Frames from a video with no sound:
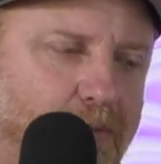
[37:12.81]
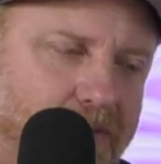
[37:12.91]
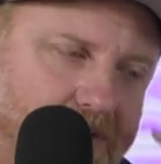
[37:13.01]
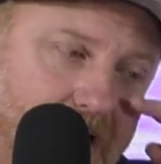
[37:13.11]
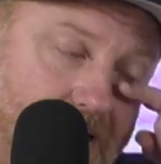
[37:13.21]

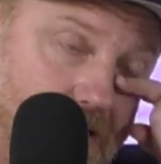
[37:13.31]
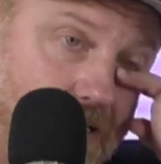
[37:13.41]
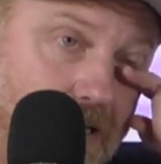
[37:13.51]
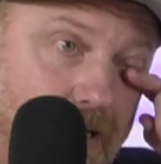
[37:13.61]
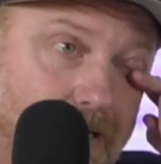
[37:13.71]
We've taken
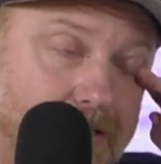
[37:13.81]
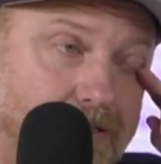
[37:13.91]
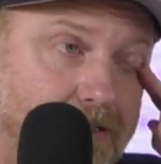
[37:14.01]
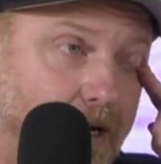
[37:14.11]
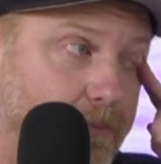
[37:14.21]

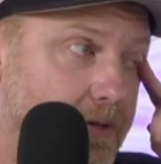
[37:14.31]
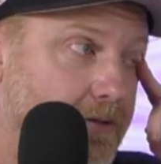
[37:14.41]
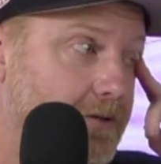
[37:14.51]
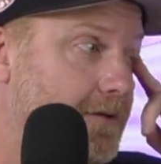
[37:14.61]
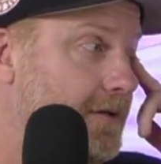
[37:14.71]
some
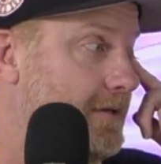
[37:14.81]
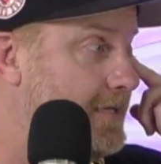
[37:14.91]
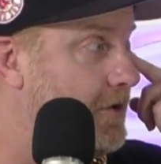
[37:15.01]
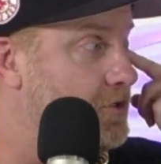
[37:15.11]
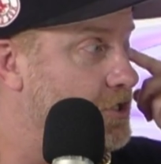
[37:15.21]

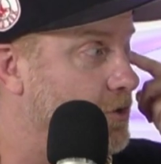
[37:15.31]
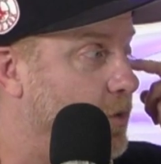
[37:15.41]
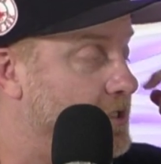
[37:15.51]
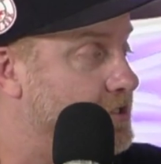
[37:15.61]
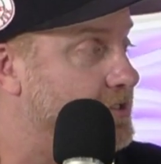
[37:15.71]
intelligent
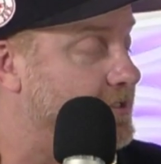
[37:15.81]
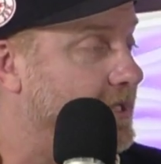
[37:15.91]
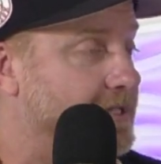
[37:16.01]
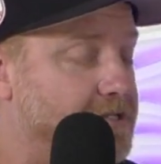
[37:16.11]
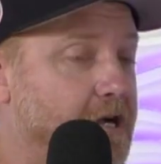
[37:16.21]
questions the
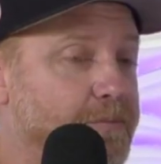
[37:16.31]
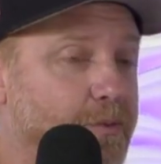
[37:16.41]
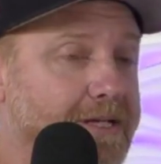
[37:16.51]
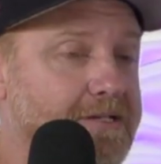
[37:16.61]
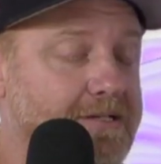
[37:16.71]
last couple
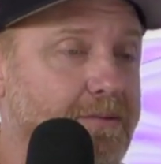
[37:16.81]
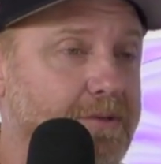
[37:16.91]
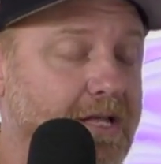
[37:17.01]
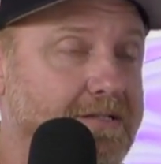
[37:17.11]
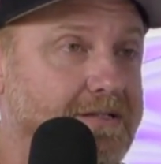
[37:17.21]
weeks,
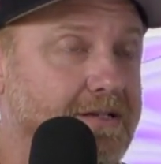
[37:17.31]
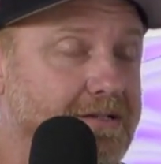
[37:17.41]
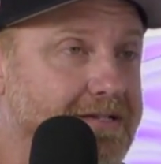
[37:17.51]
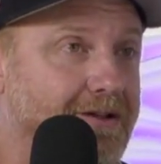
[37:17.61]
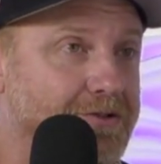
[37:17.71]
some less than
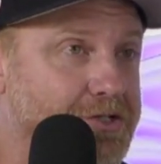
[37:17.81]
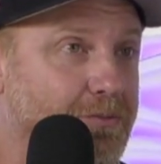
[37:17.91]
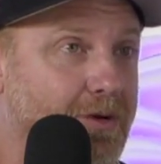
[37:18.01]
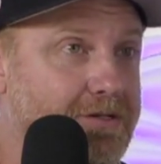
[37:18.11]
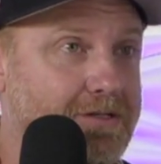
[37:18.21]
intelligent
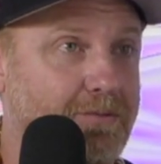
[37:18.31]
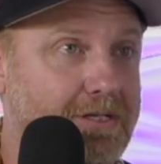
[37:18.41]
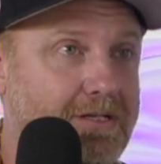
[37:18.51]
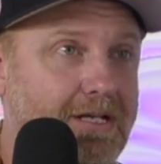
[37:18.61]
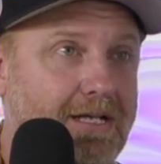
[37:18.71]
ones that
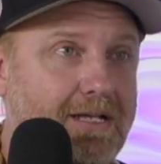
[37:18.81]
we